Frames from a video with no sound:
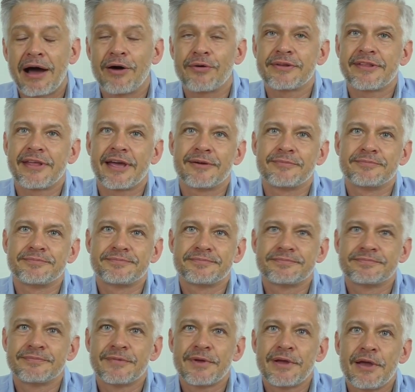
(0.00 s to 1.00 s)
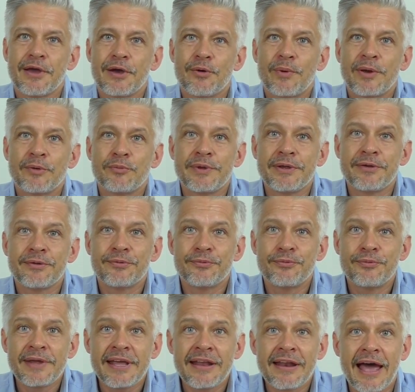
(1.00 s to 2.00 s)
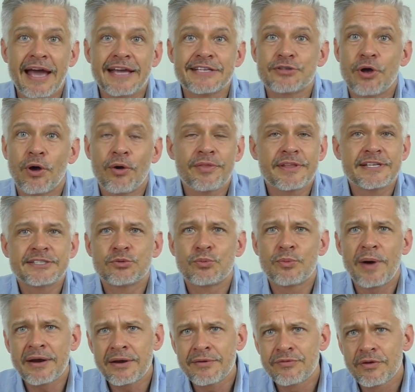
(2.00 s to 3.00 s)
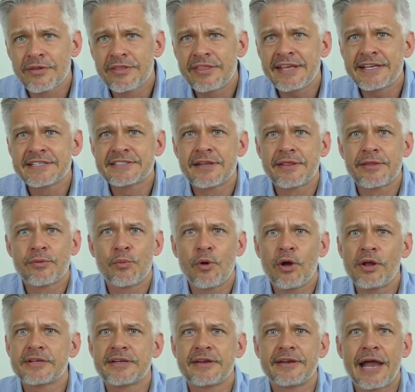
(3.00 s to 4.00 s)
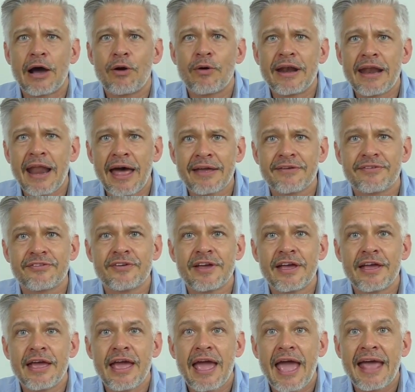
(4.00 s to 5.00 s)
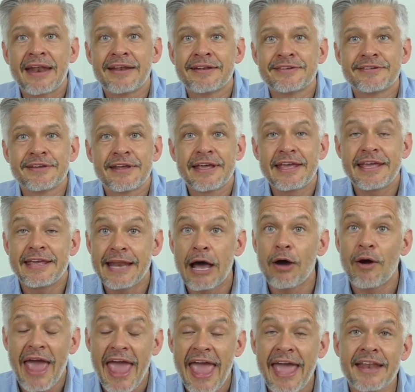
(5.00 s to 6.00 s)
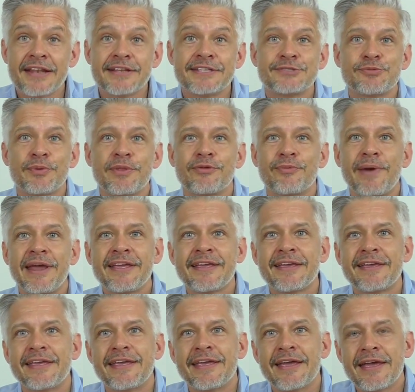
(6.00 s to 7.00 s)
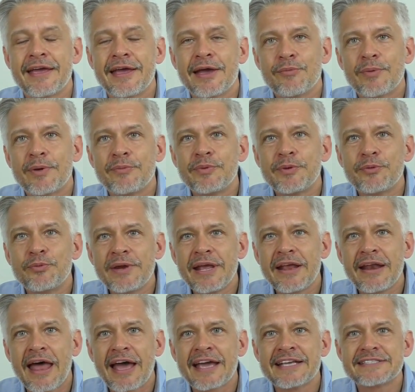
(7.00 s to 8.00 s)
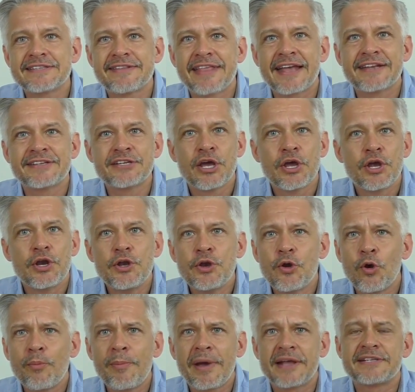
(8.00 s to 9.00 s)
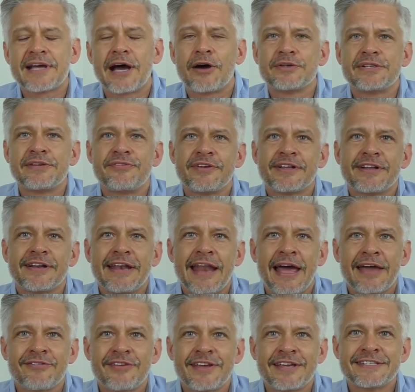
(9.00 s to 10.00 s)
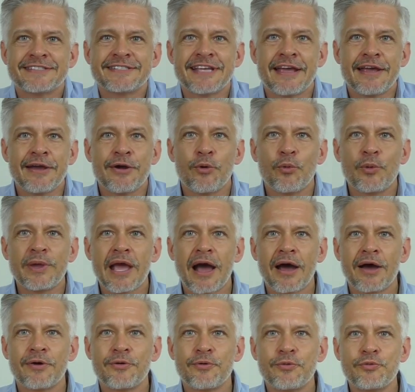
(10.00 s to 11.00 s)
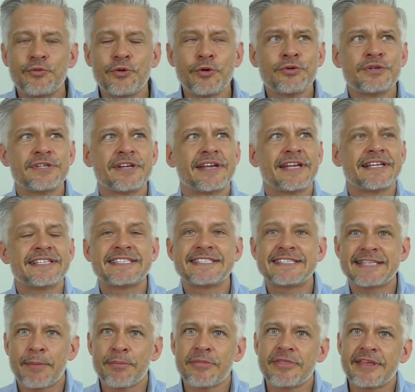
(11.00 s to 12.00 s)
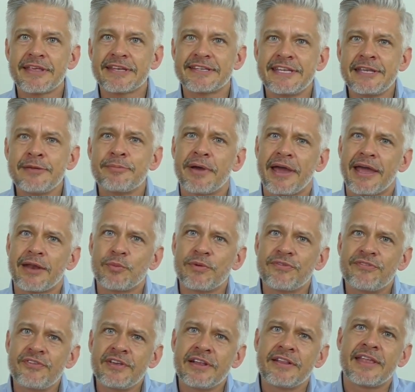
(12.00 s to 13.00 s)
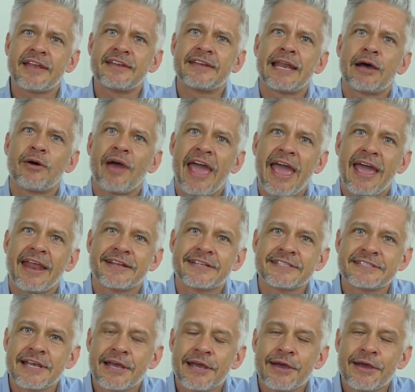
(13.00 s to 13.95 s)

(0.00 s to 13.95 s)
out there. When we realize all these wonderful things in the world and in our life and in our hands with Reiki, when we realize that no matter how difficult life is, we are rooted in something deeper and we feel that in our hands,